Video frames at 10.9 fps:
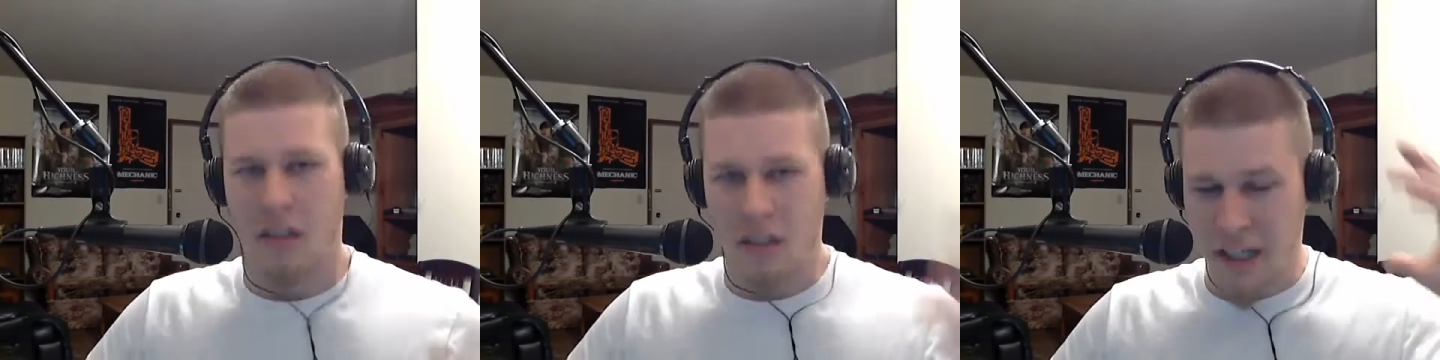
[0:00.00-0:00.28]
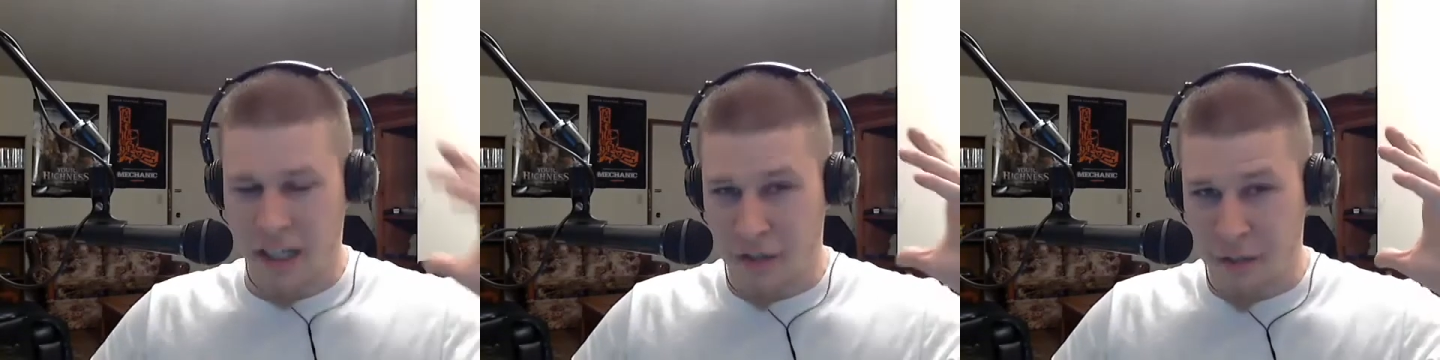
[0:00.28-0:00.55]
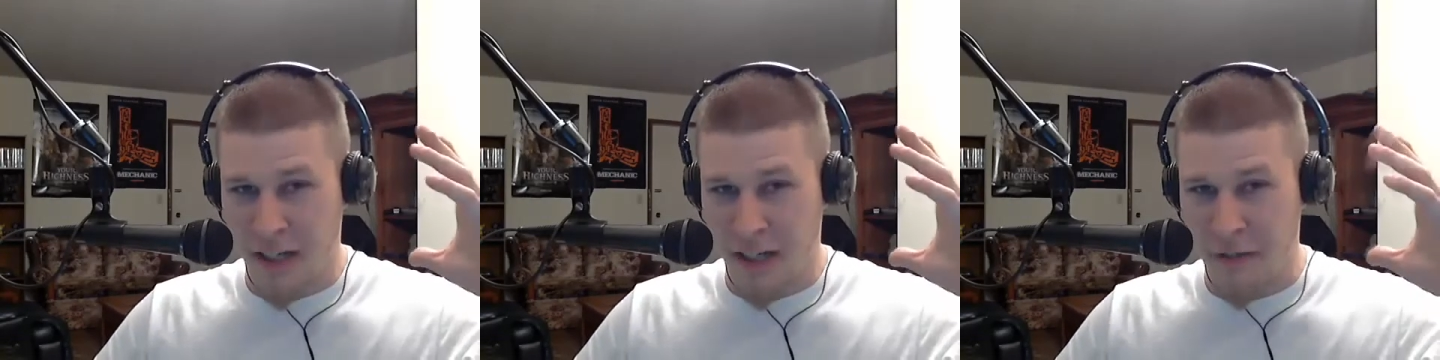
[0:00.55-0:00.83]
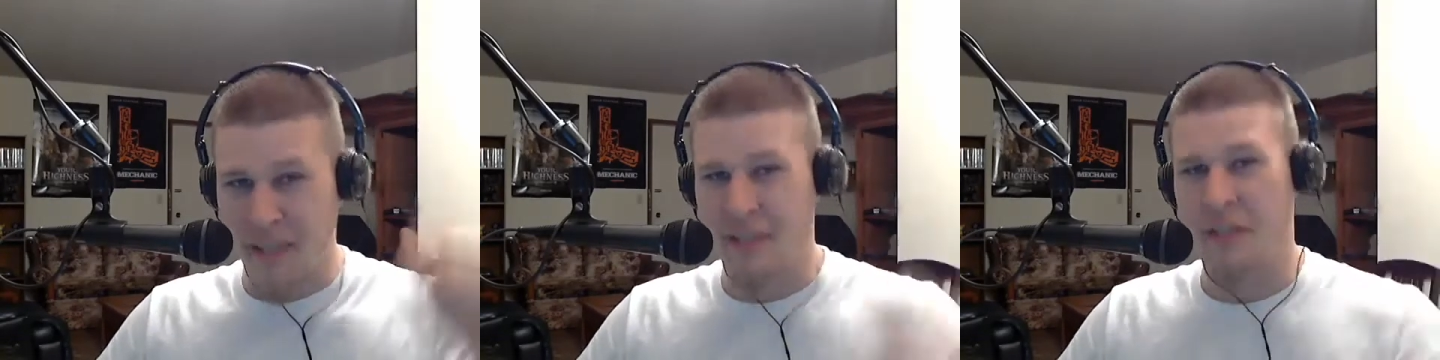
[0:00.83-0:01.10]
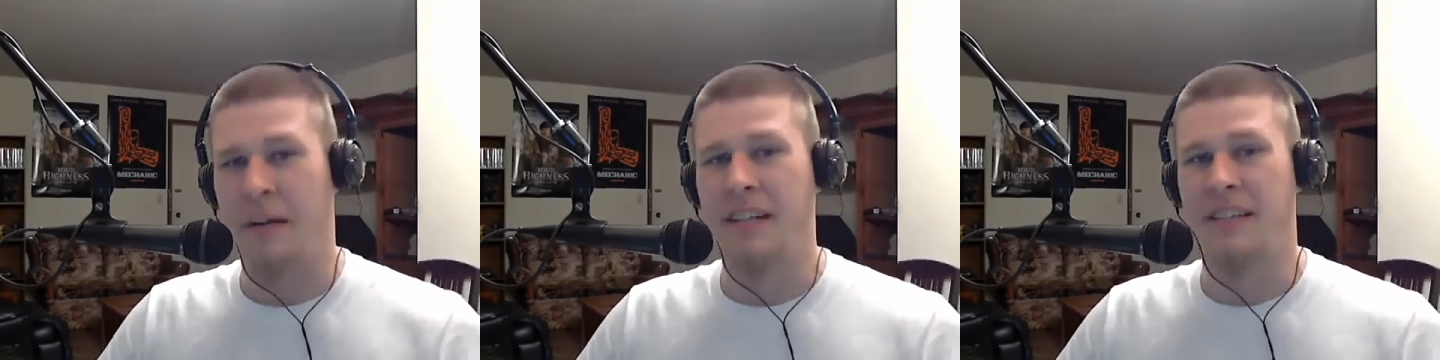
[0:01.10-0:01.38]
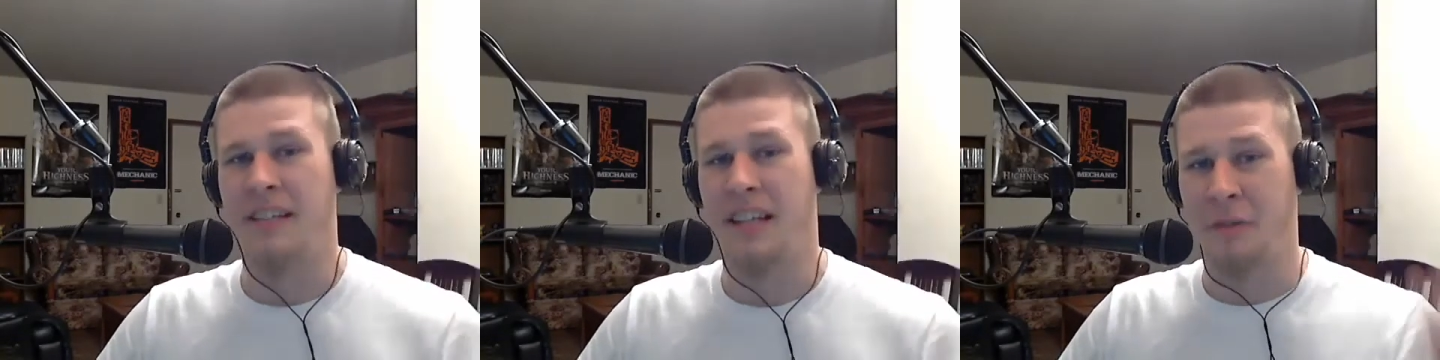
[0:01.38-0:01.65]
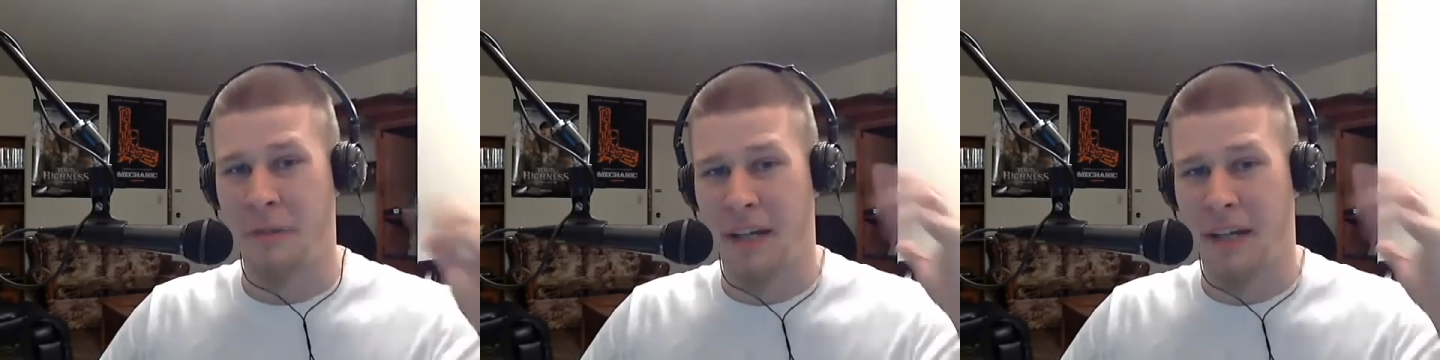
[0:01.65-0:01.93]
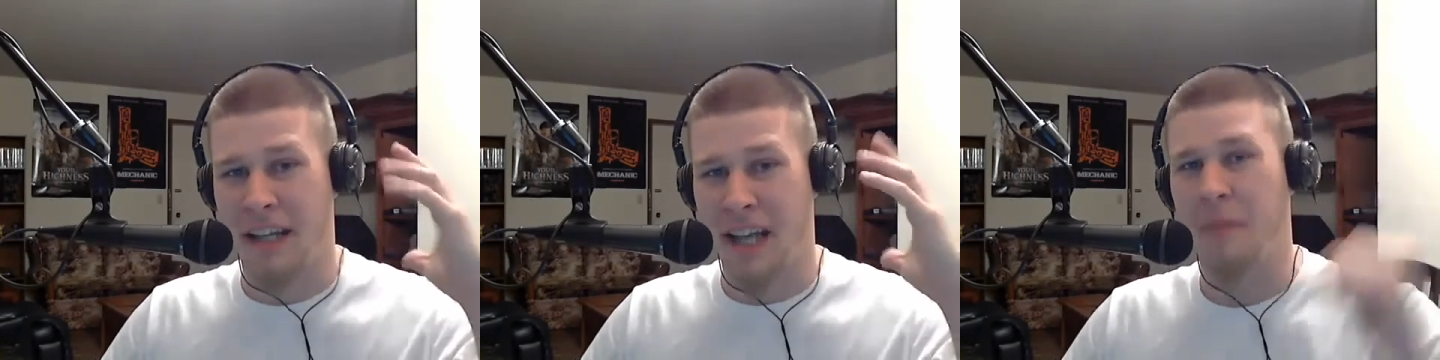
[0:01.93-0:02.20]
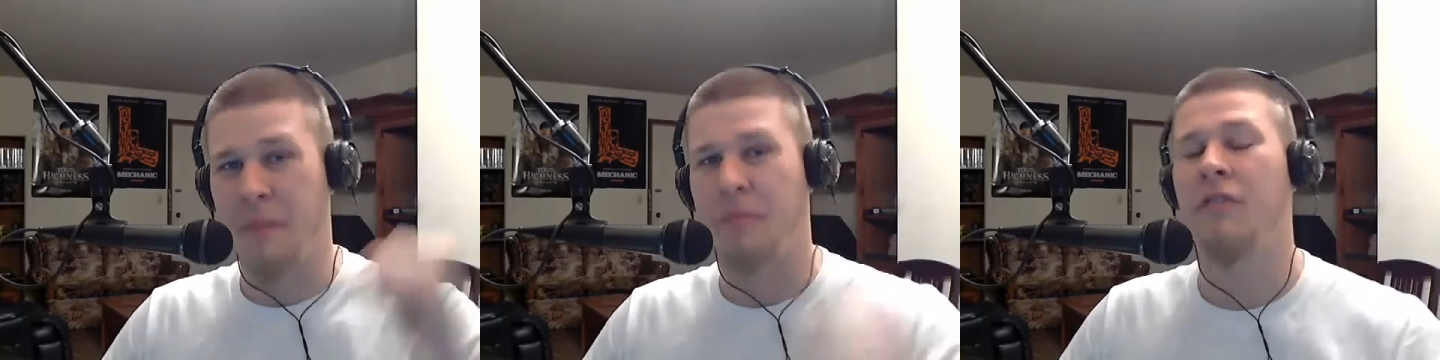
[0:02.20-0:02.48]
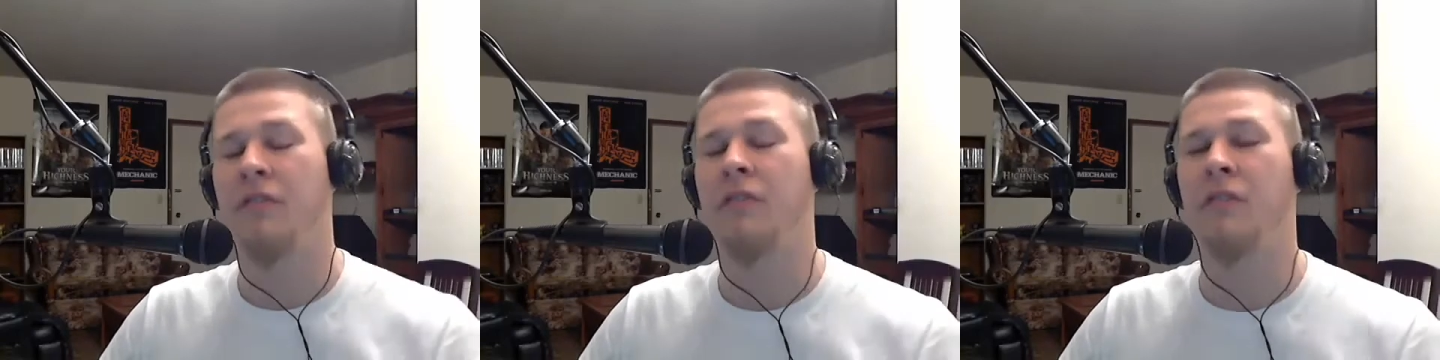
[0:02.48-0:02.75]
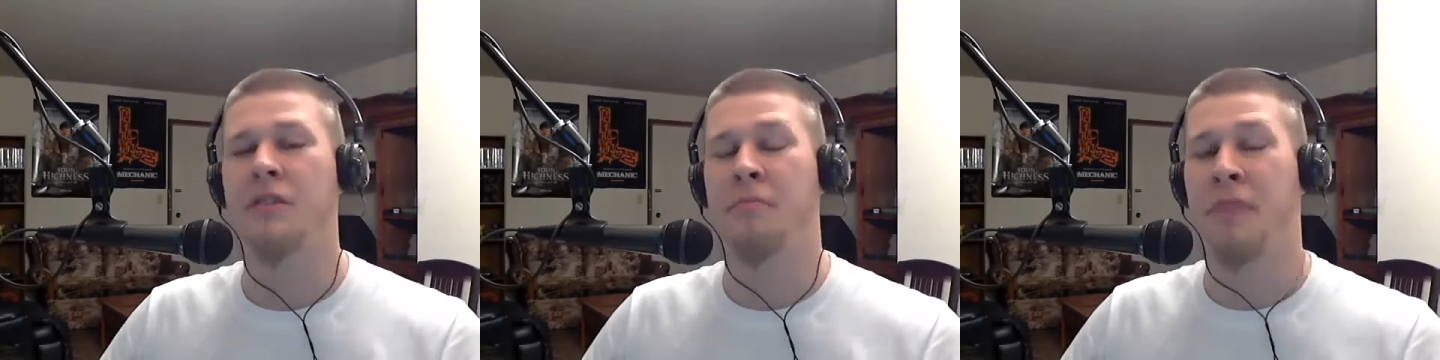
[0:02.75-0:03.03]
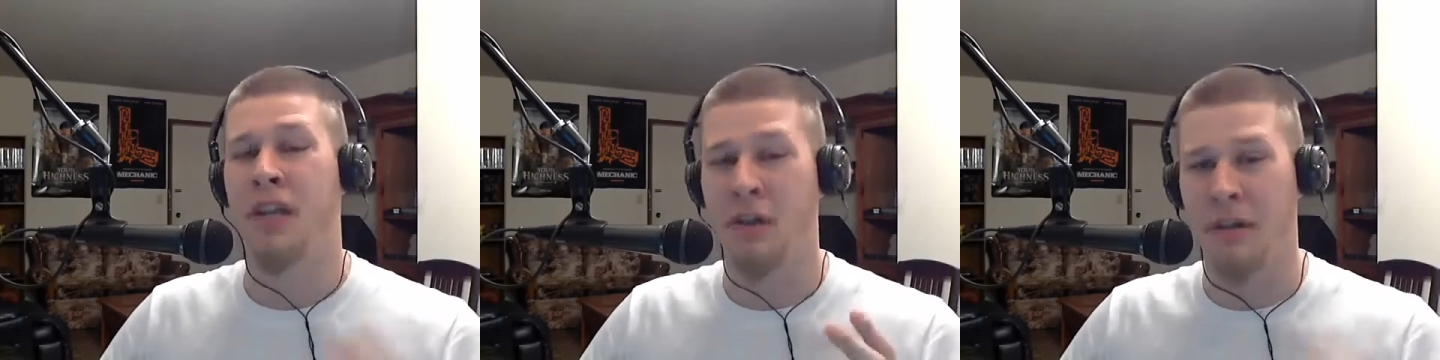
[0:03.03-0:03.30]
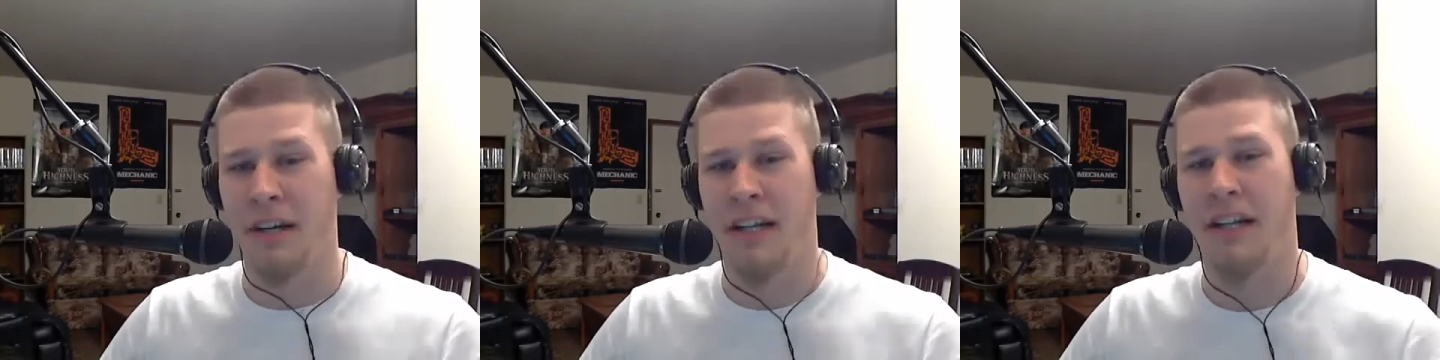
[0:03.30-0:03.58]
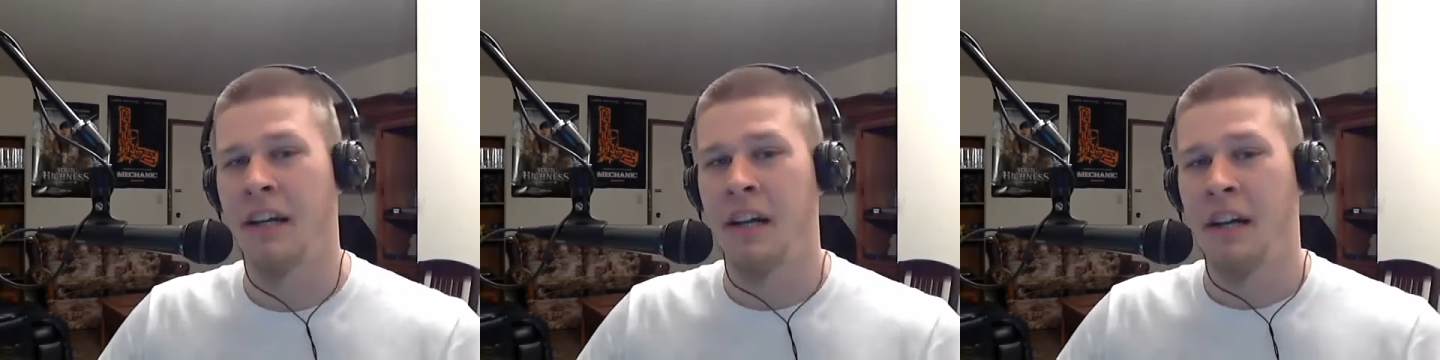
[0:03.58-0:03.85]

like with many Razer mice and like with many gaming peripherals, period,